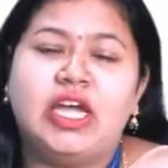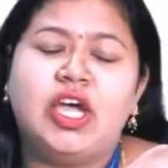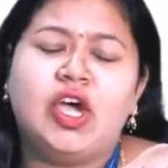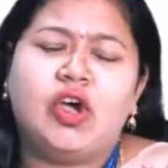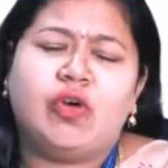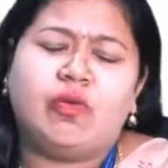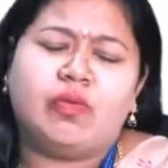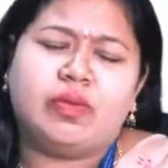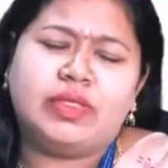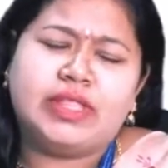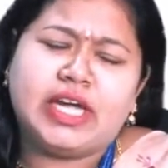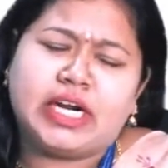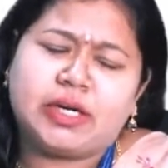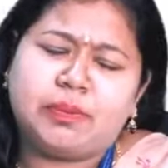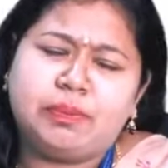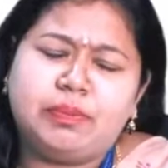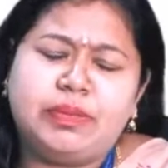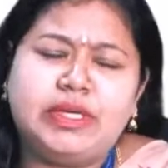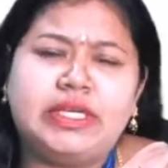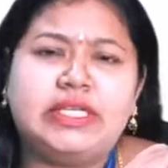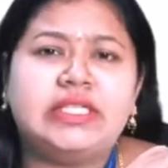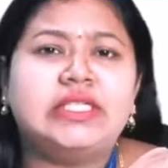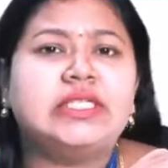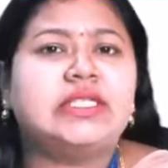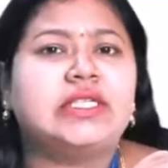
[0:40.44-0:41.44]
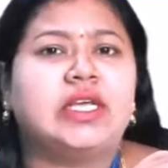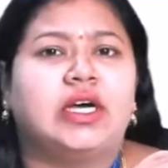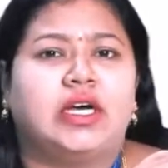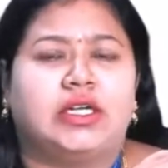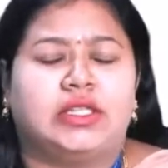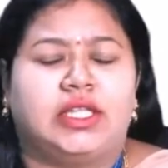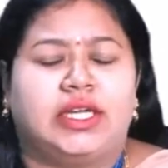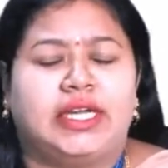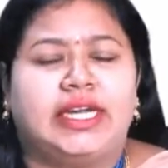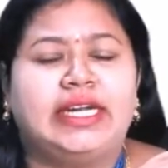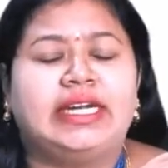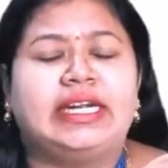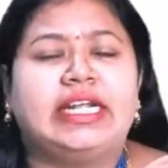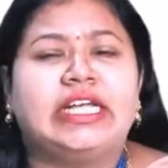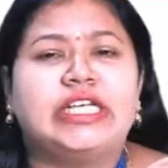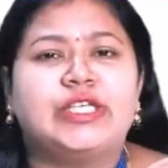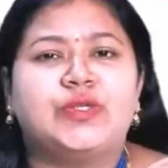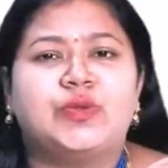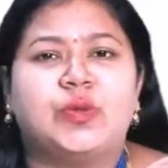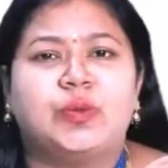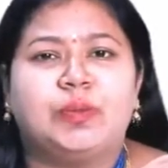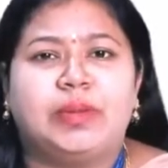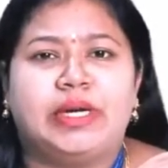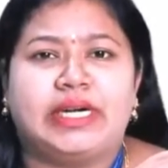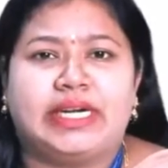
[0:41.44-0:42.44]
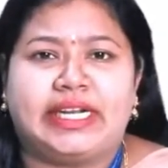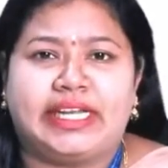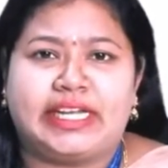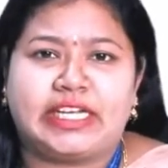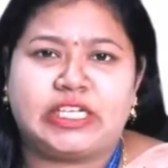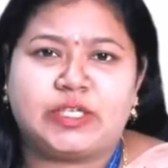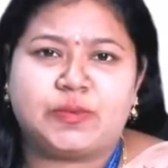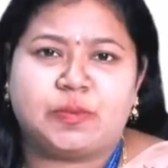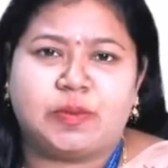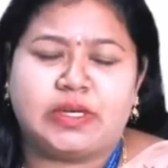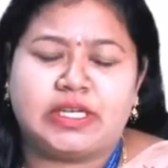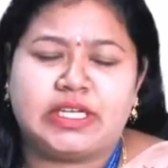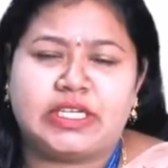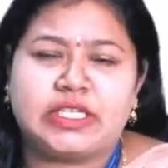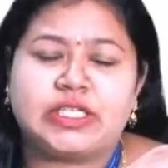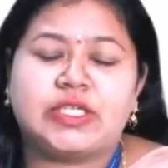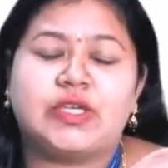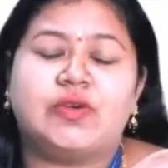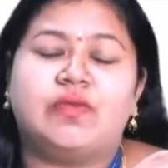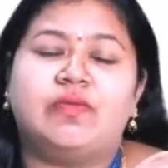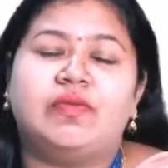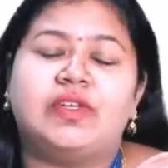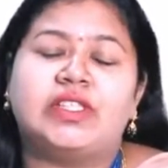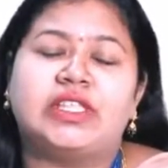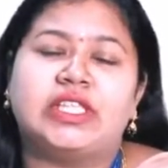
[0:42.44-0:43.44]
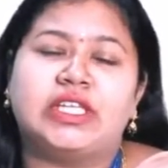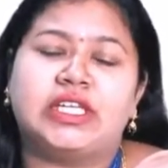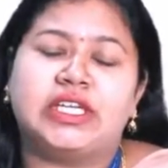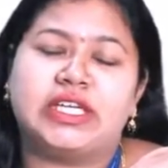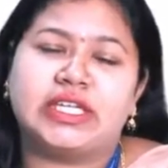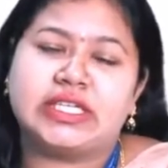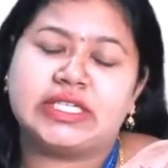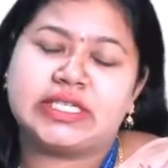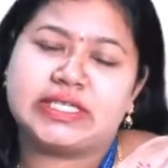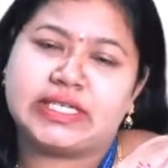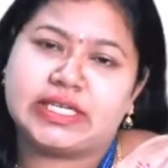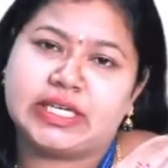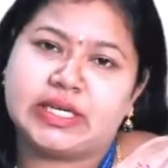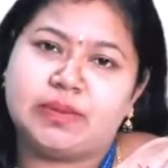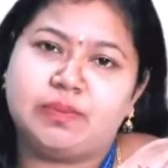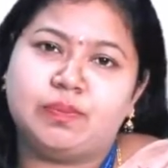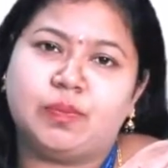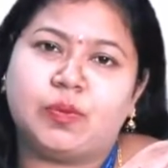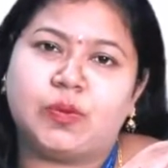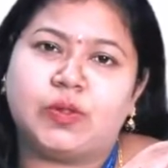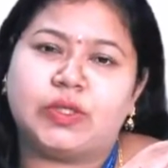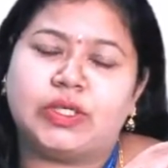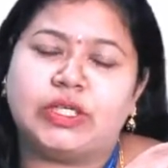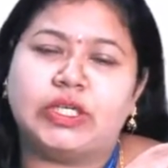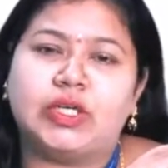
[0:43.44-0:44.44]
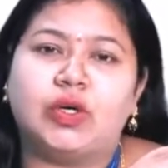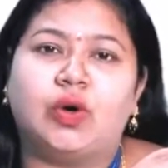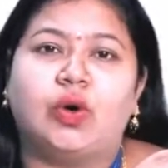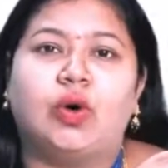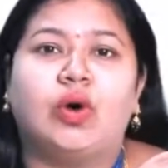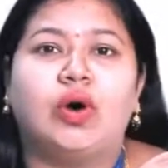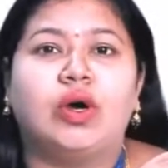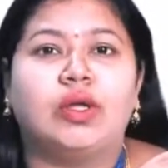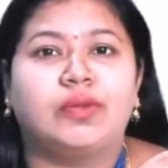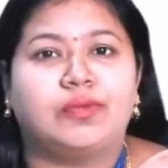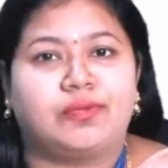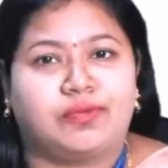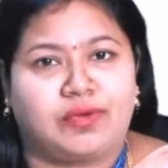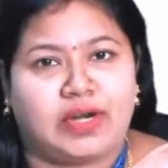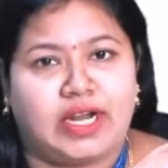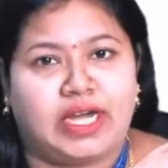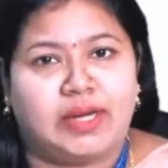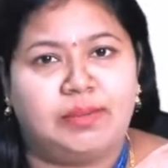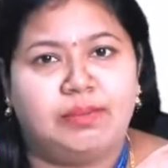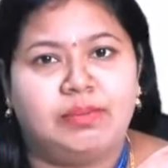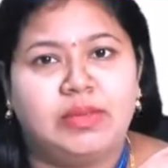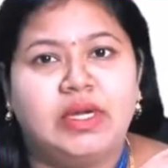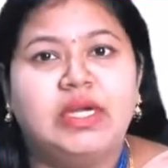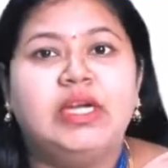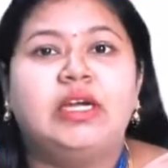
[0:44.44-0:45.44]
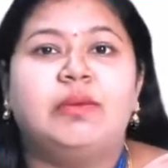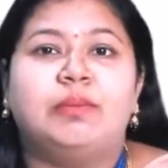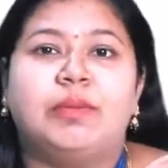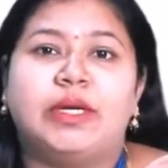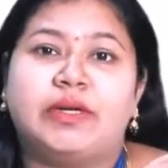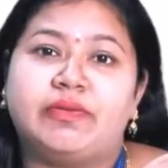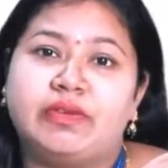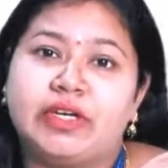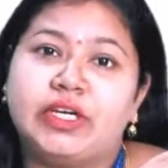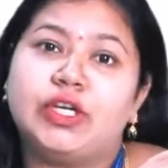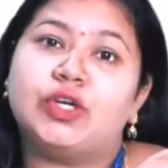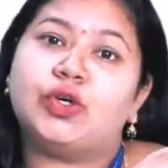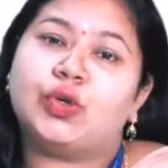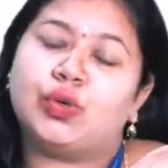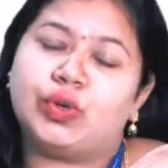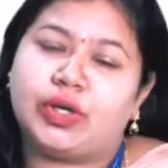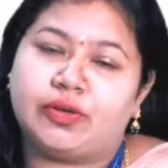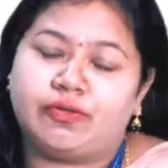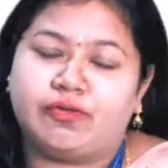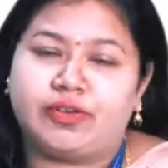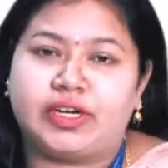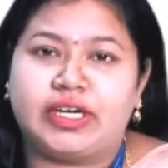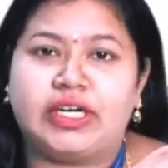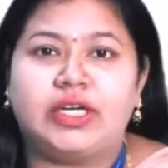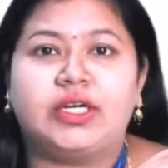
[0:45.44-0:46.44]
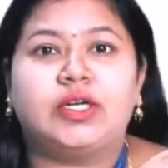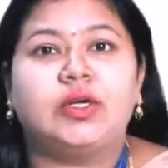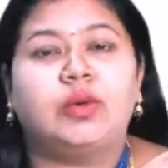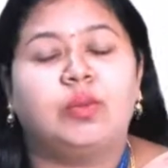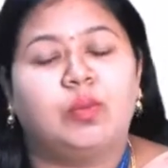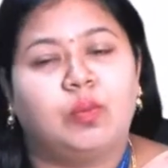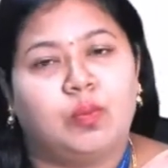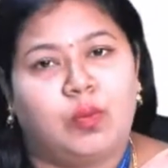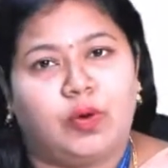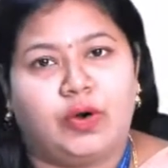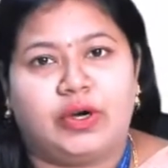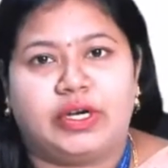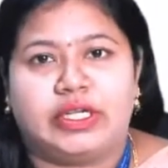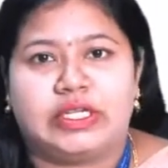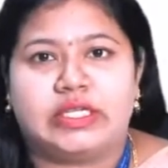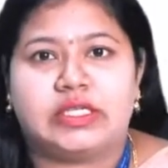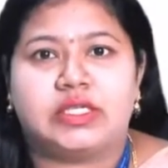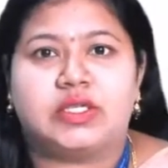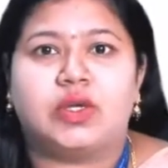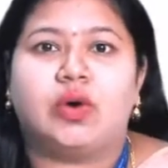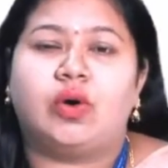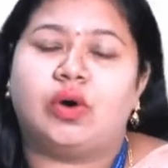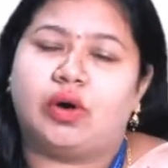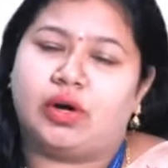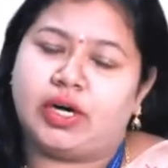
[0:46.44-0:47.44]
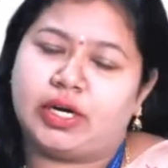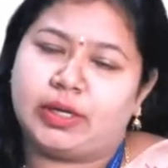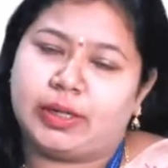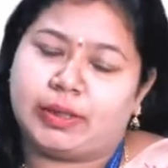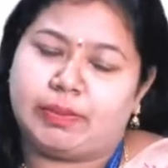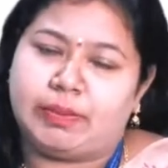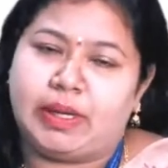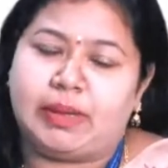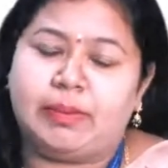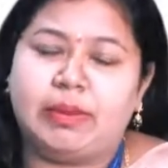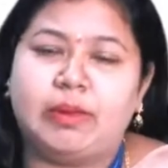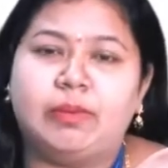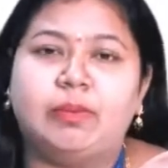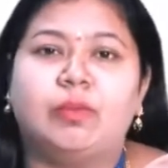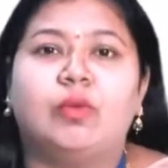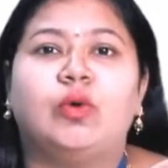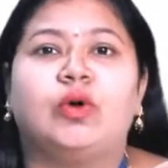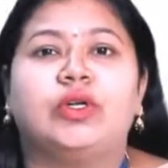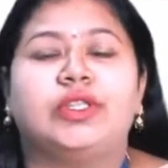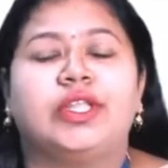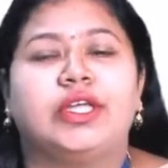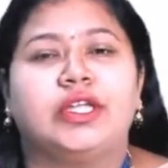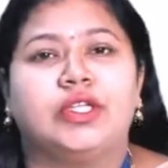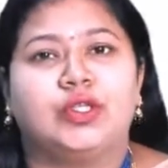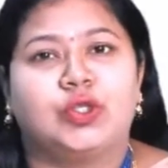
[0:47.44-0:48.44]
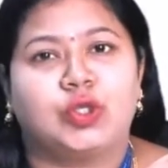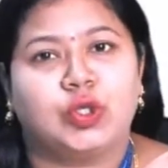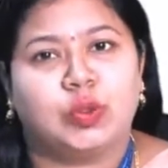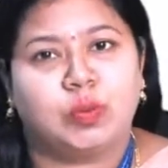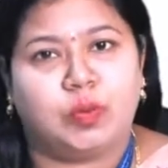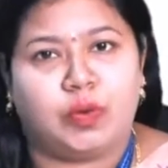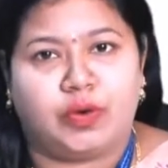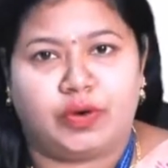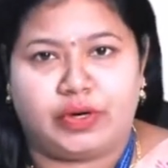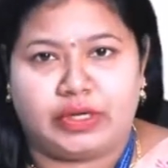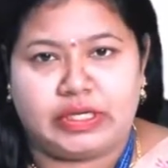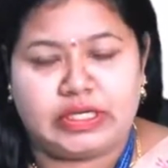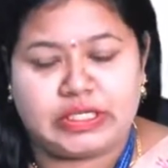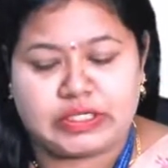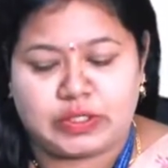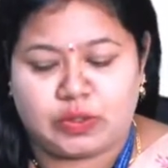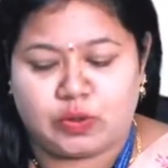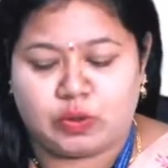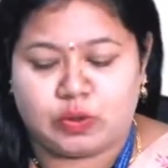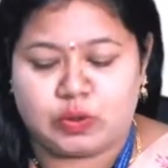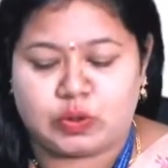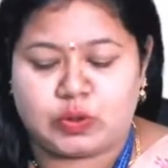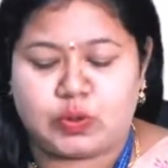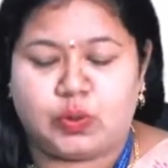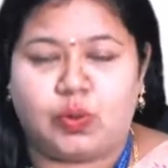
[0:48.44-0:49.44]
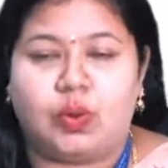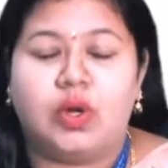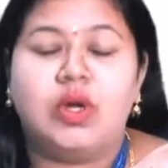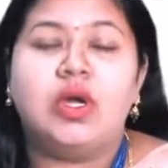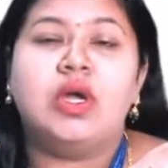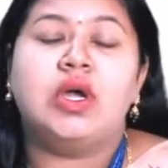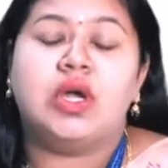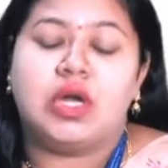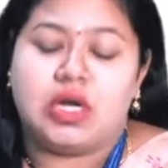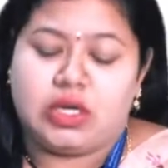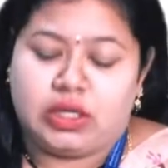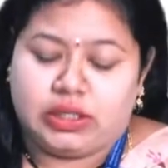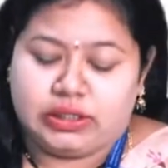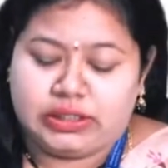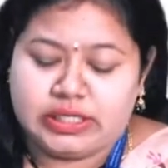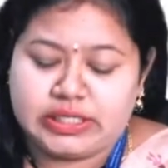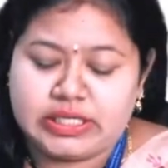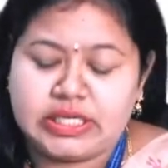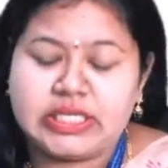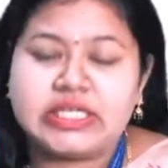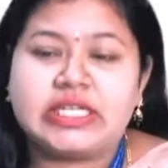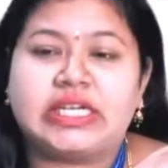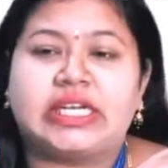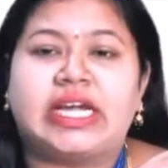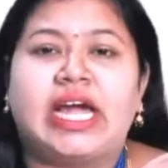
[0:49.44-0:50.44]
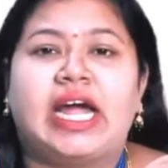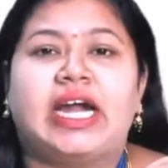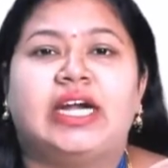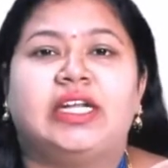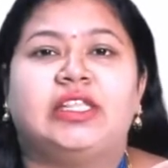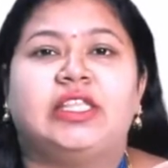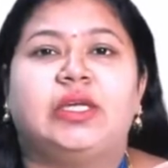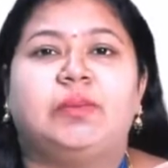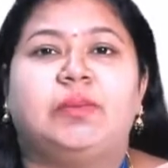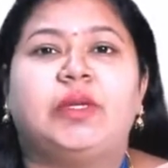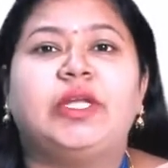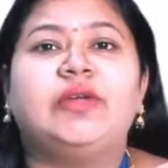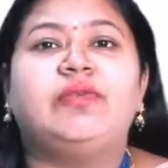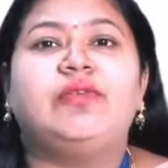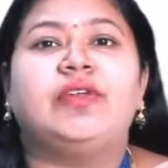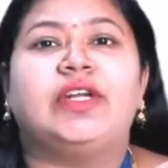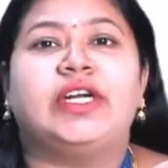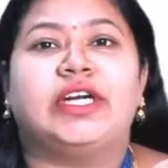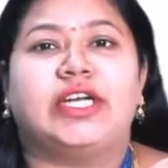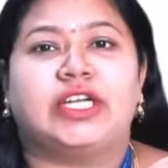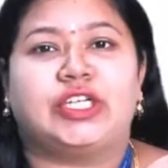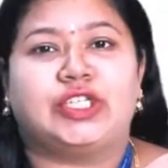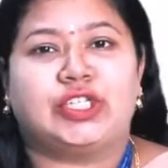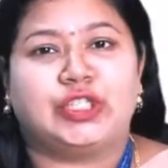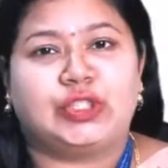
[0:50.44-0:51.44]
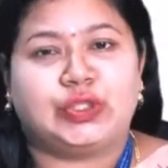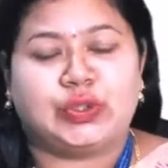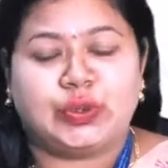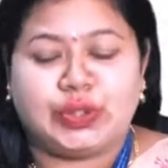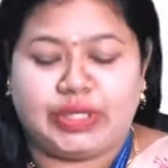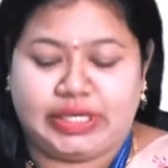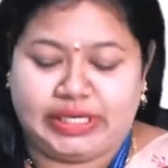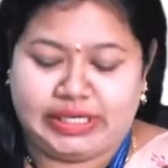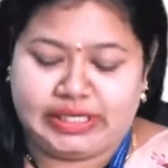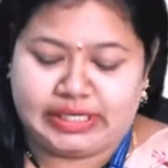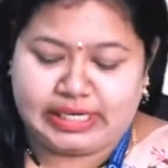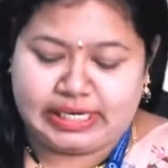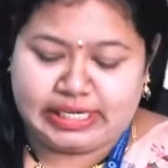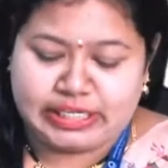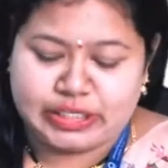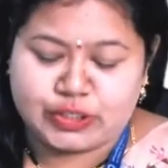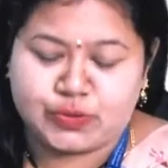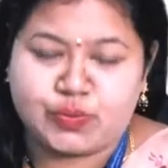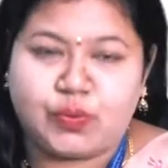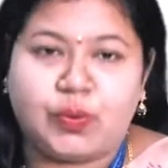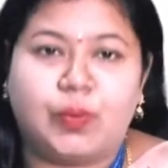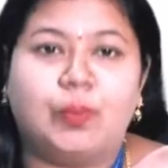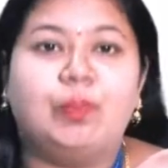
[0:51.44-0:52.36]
That means the heat transfer may takes place within the same body or from between the two different bodies, or it may be more than two bodies also. This is regarding the brief introduction to heat transfer.